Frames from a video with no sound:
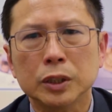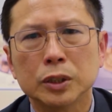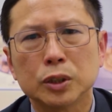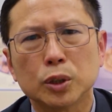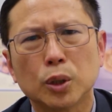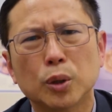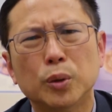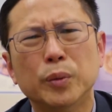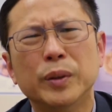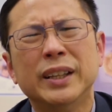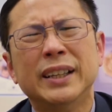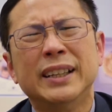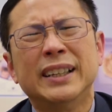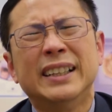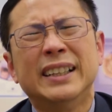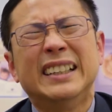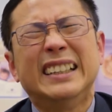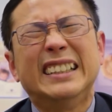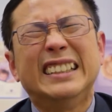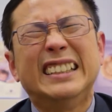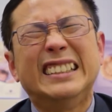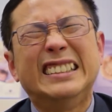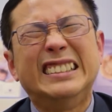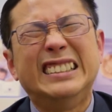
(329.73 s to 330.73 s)
so
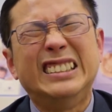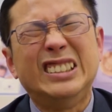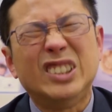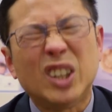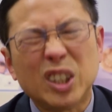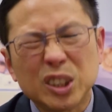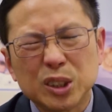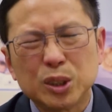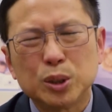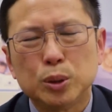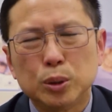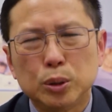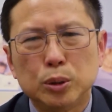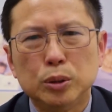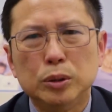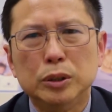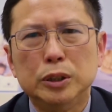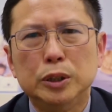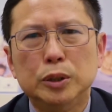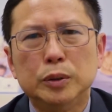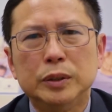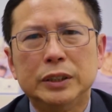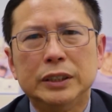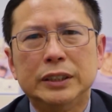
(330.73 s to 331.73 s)
the not so good
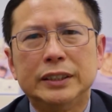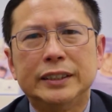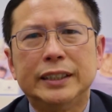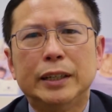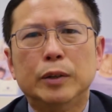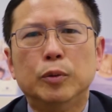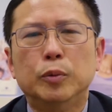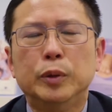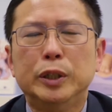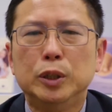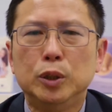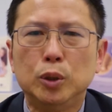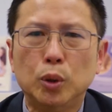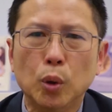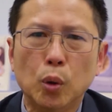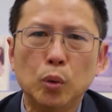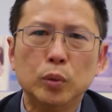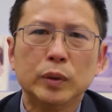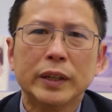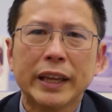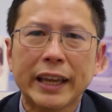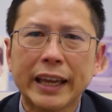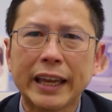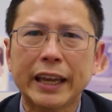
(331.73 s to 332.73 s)
news is that we
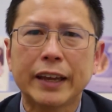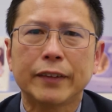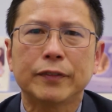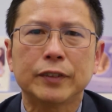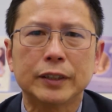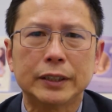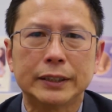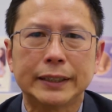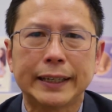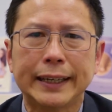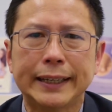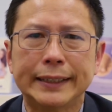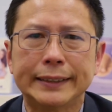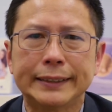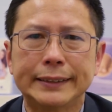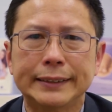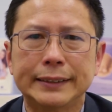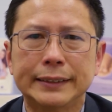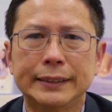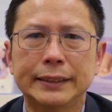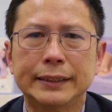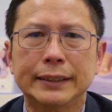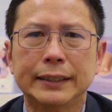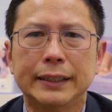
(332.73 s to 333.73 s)
don't have a
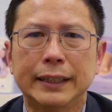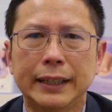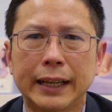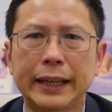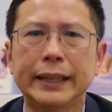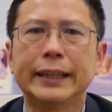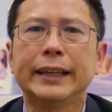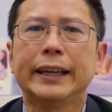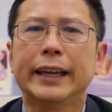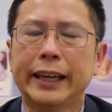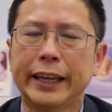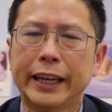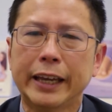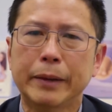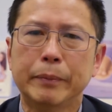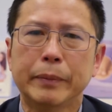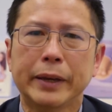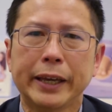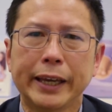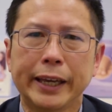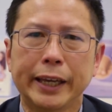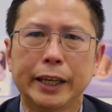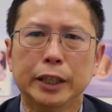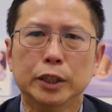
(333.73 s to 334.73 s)
test like
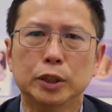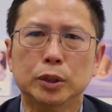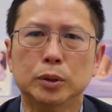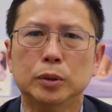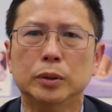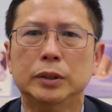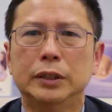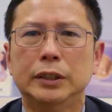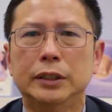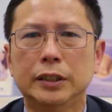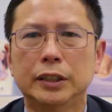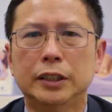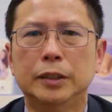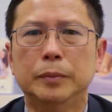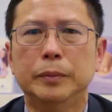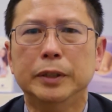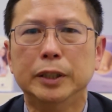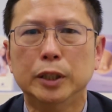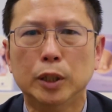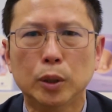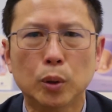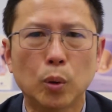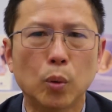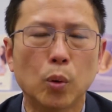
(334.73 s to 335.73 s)
AMH to
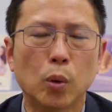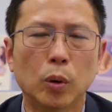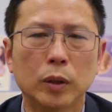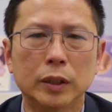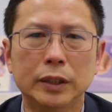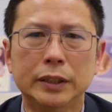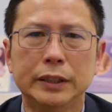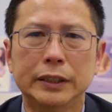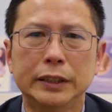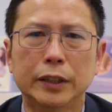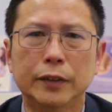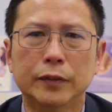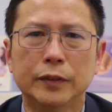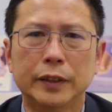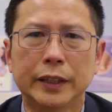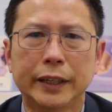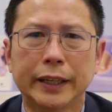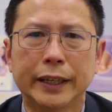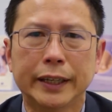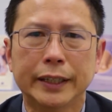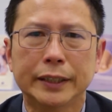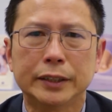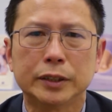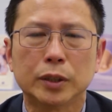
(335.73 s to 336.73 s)
determine the quality of
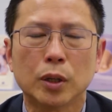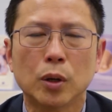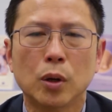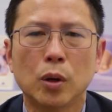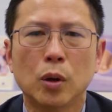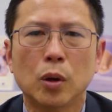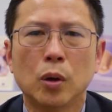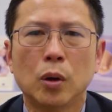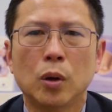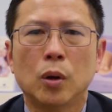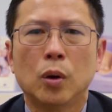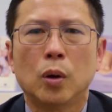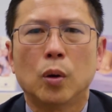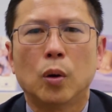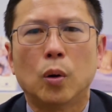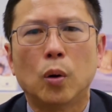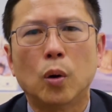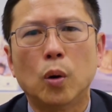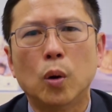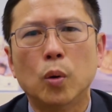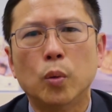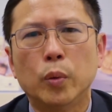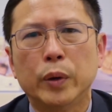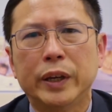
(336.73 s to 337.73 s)
the eggs
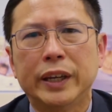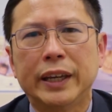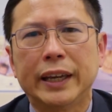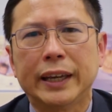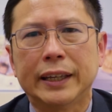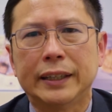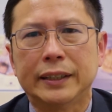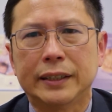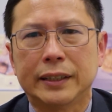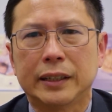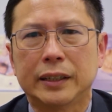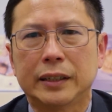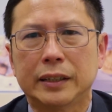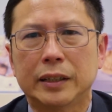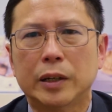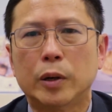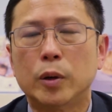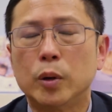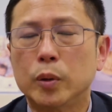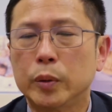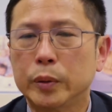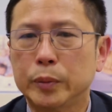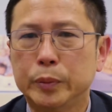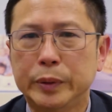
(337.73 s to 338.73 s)
all we can tell
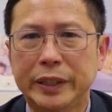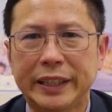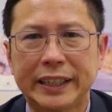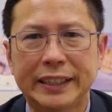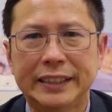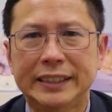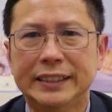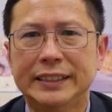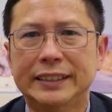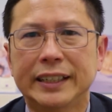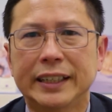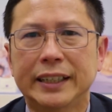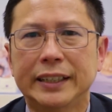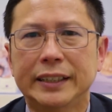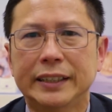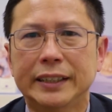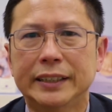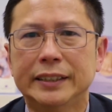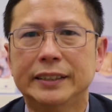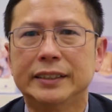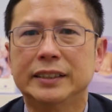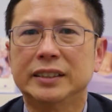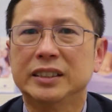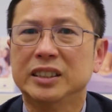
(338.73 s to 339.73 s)
all we can say
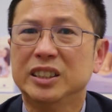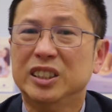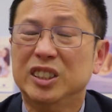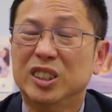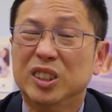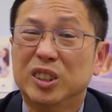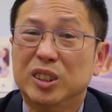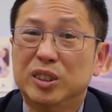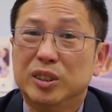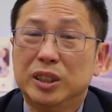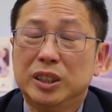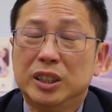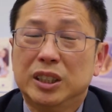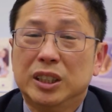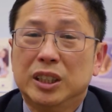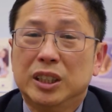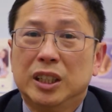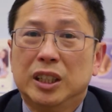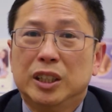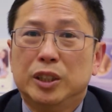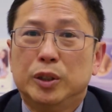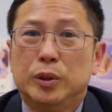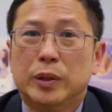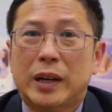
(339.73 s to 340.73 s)
is you know
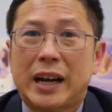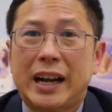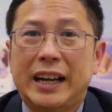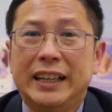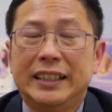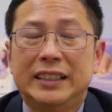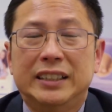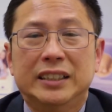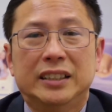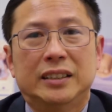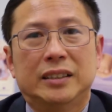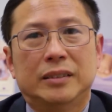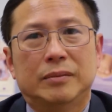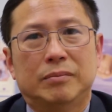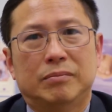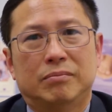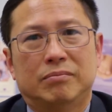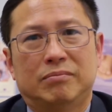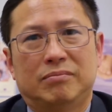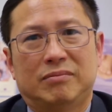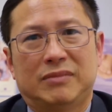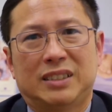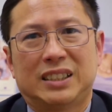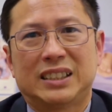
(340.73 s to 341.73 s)
you either
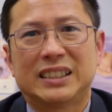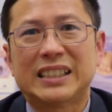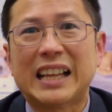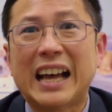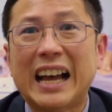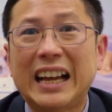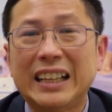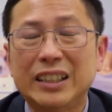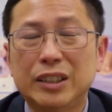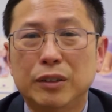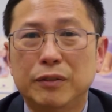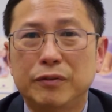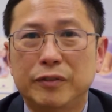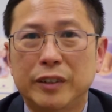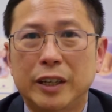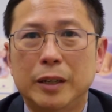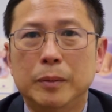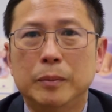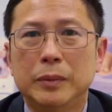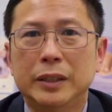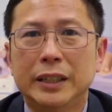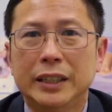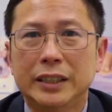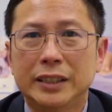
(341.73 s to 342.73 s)
start your
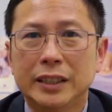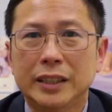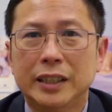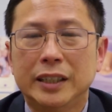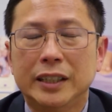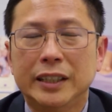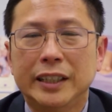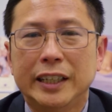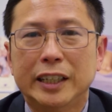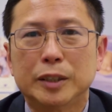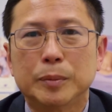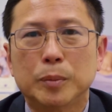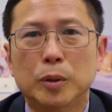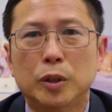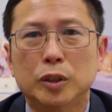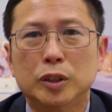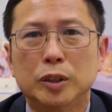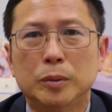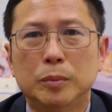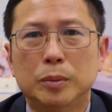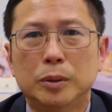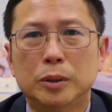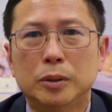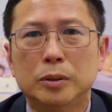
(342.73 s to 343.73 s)
family as early as
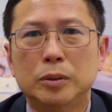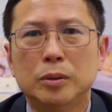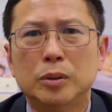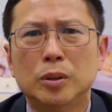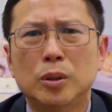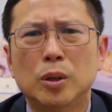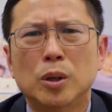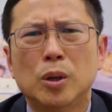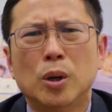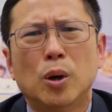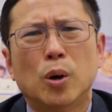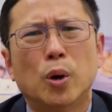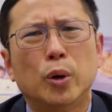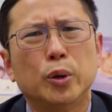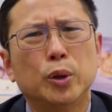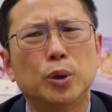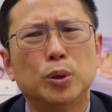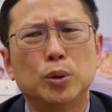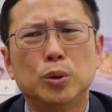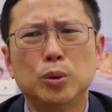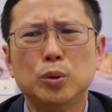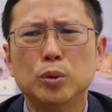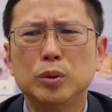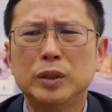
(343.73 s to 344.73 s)
possible or
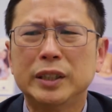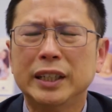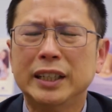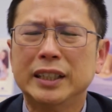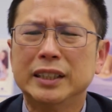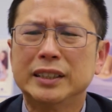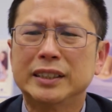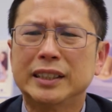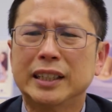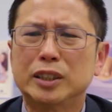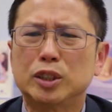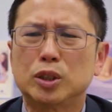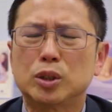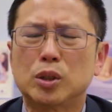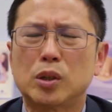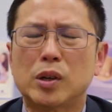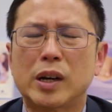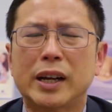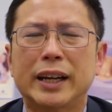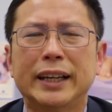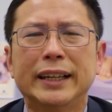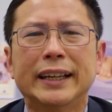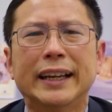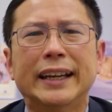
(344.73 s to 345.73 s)
you do things that
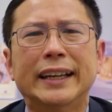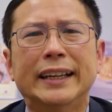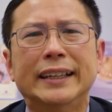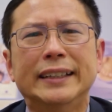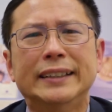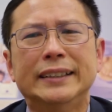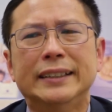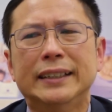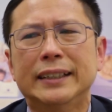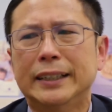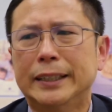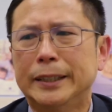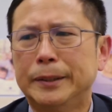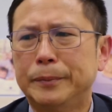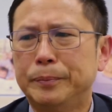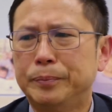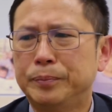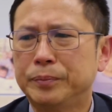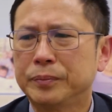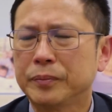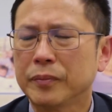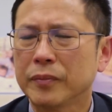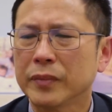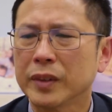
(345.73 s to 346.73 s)
try and
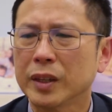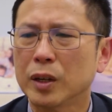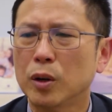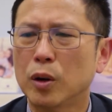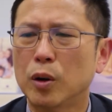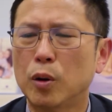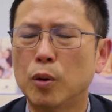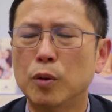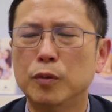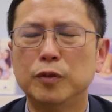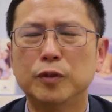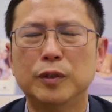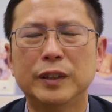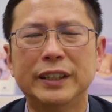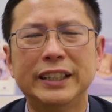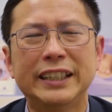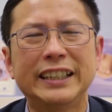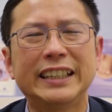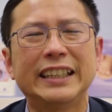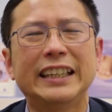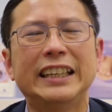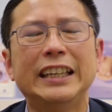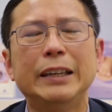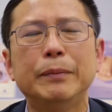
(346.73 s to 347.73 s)
um, hopefully
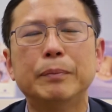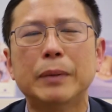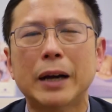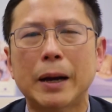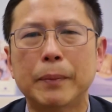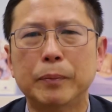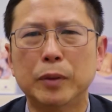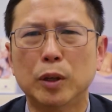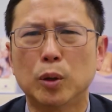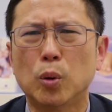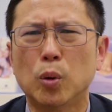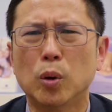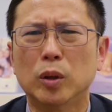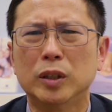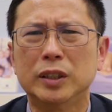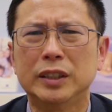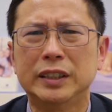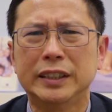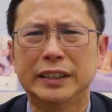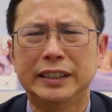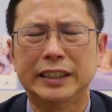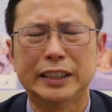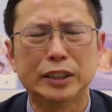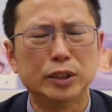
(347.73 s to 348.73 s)
keep up the
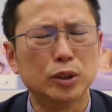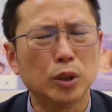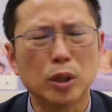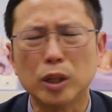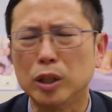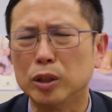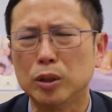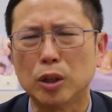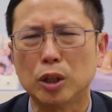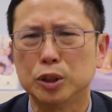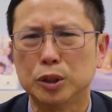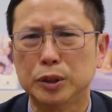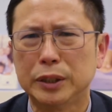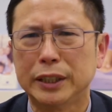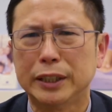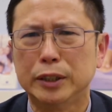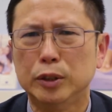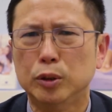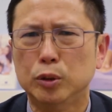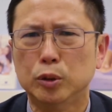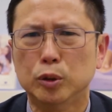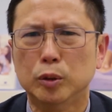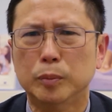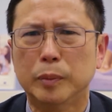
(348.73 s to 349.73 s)
quality. There's not a lot you
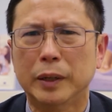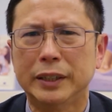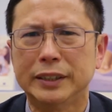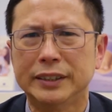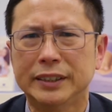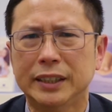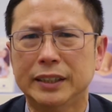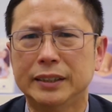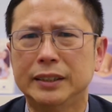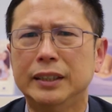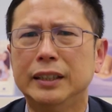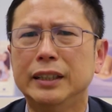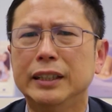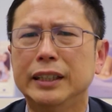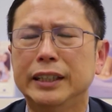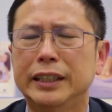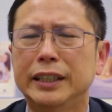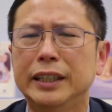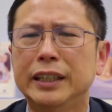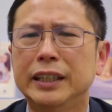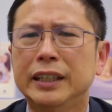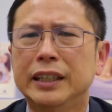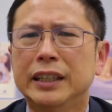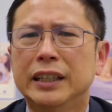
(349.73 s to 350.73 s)
can do, but
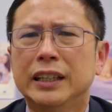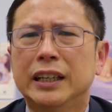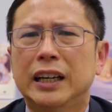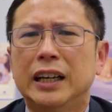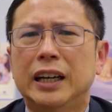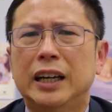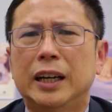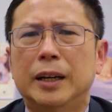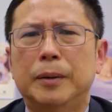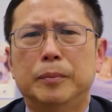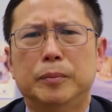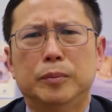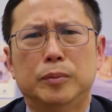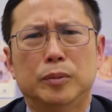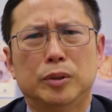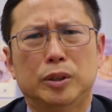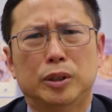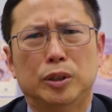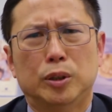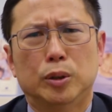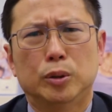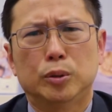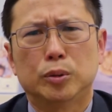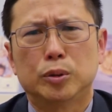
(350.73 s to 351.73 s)
certainly, um,
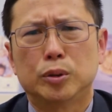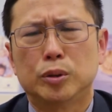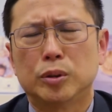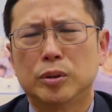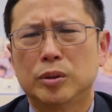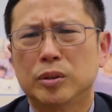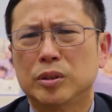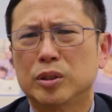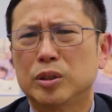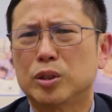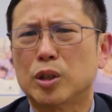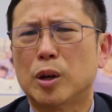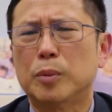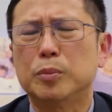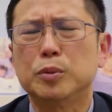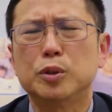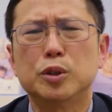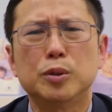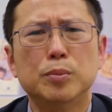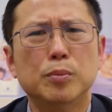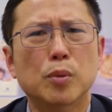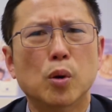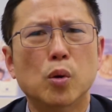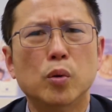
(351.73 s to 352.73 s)
you know, stop
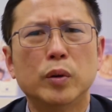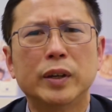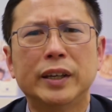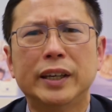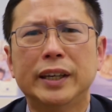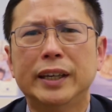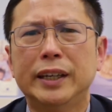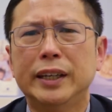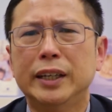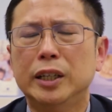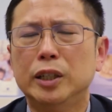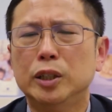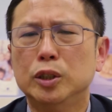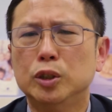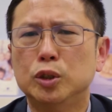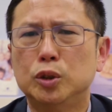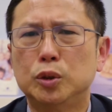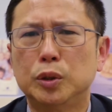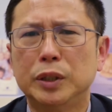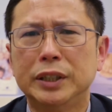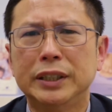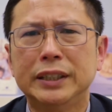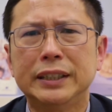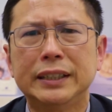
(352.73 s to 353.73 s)
smoking,
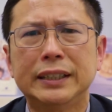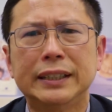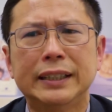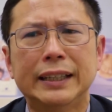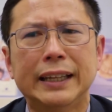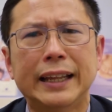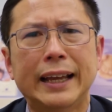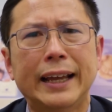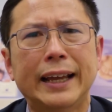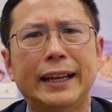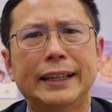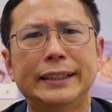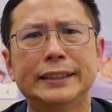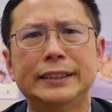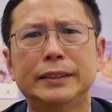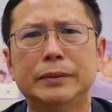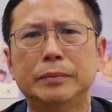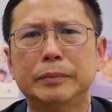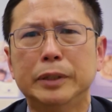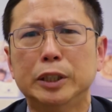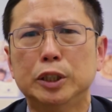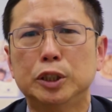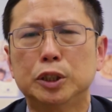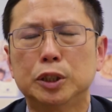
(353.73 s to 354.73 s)
drink
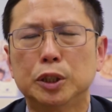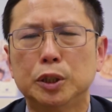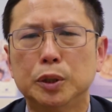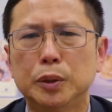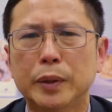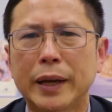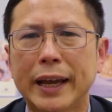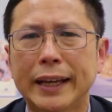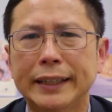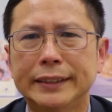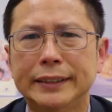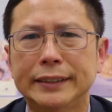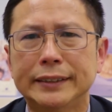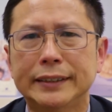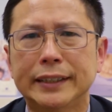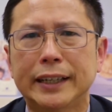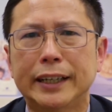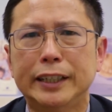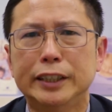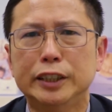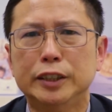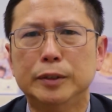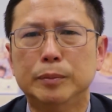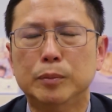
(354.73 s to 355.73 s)
less, make sure you
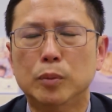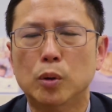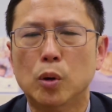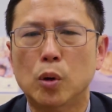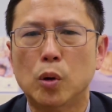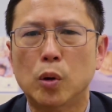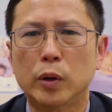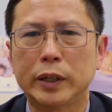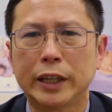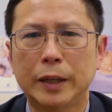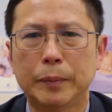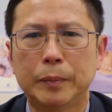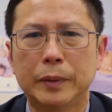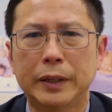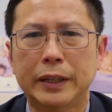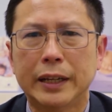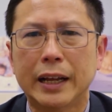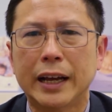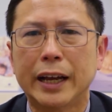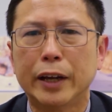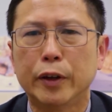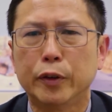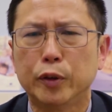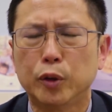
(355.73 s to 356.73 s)
exercise more, keep an
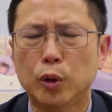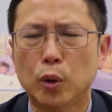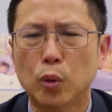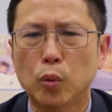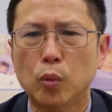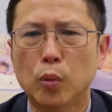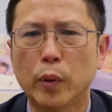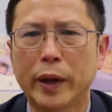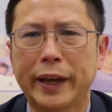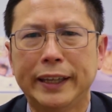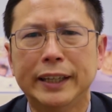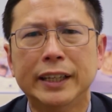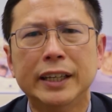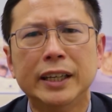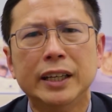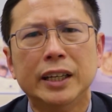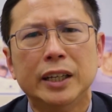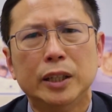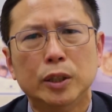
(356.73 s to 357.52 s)
eye on your weight.